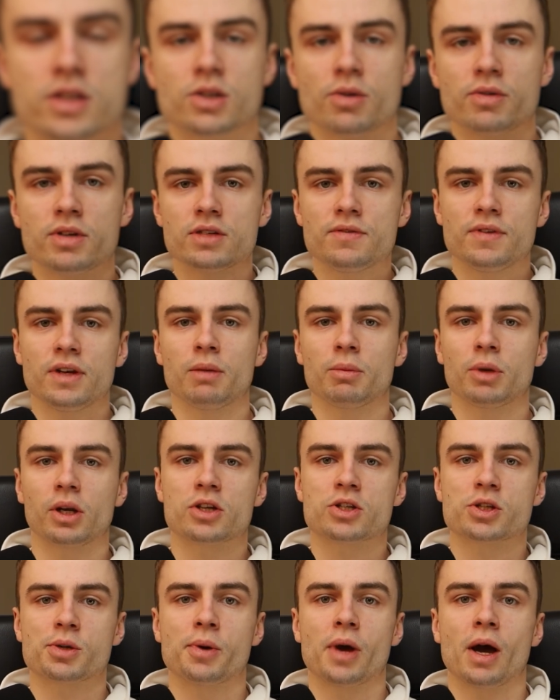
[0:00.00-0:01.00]
So in this video, I'm going
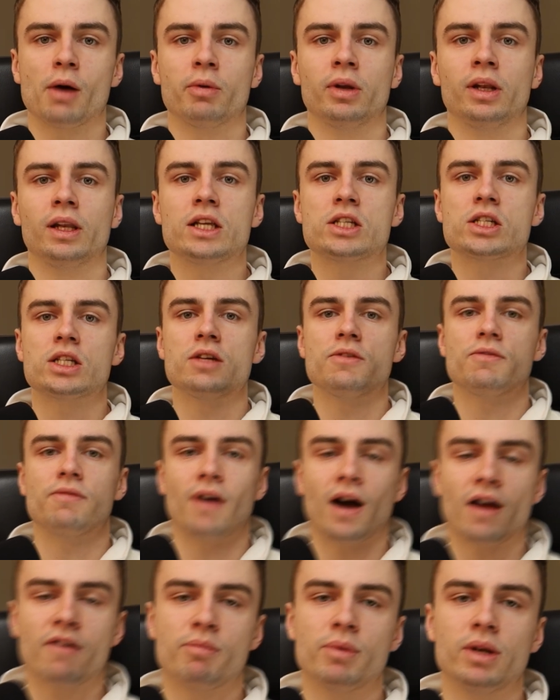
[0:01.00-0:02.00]
to show you how in literally
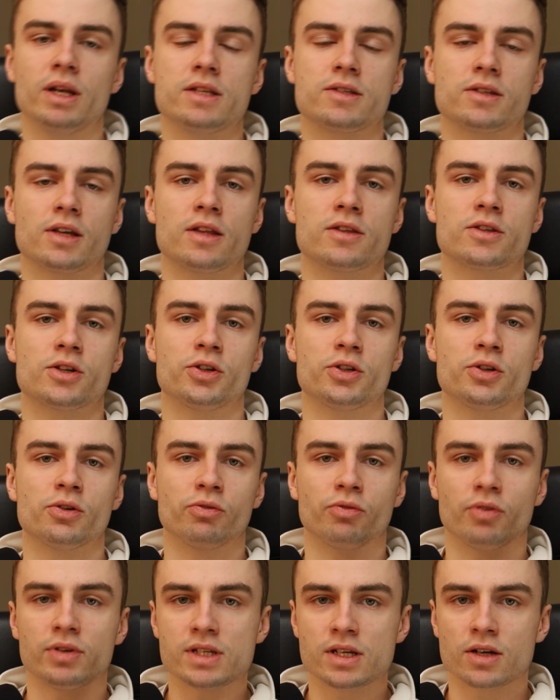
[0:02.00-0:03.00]
5 minutes you can turn your
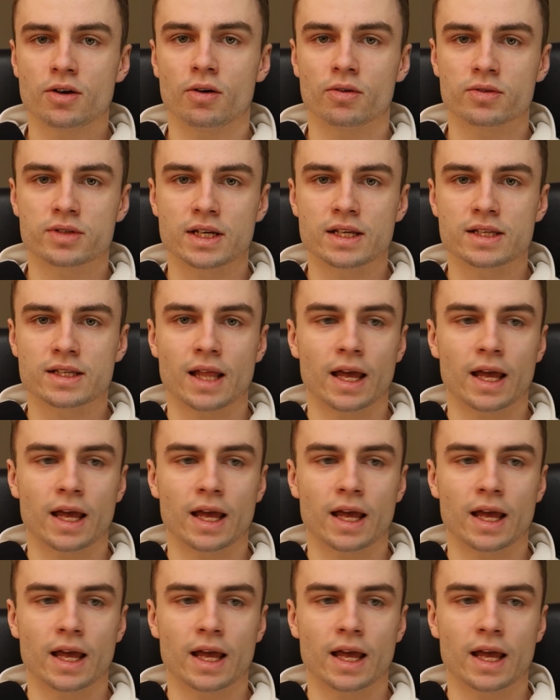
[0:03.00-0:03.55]
written content